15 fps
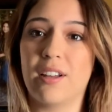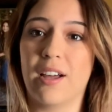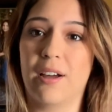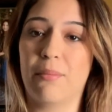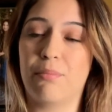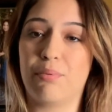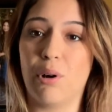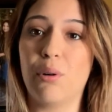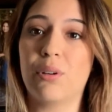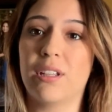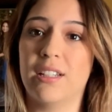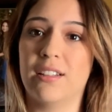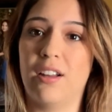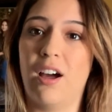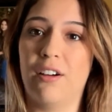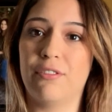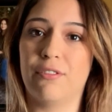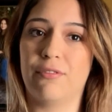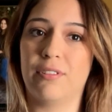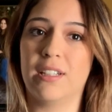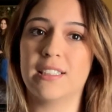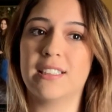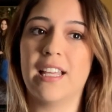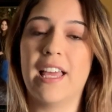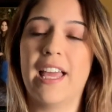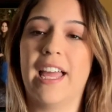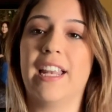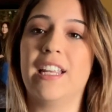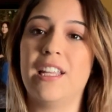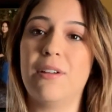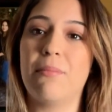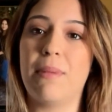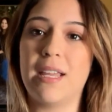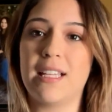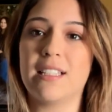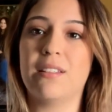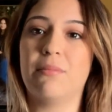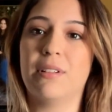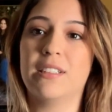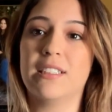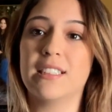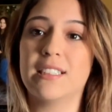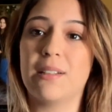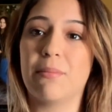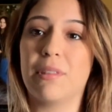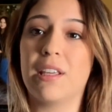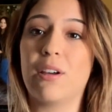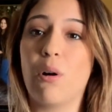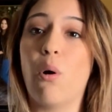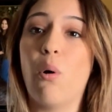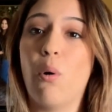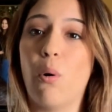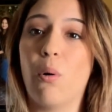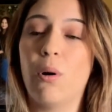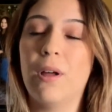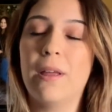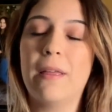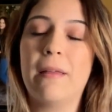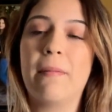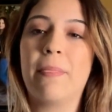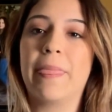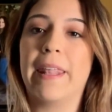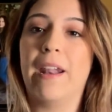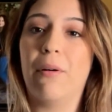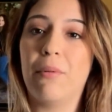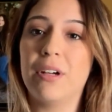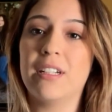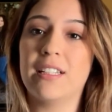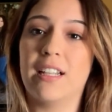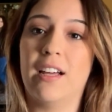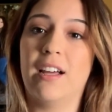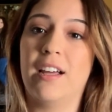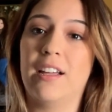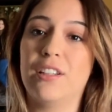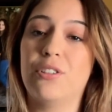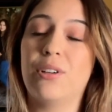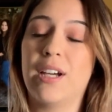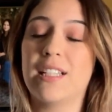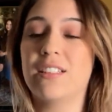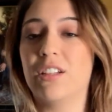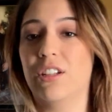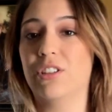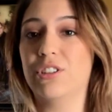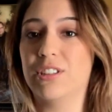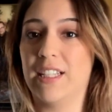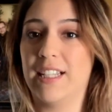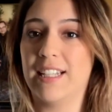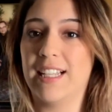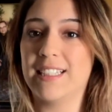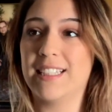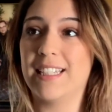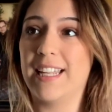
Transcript: uh, broken off of us, and he makes them into something whole. And I wanted uh, you guys to understand that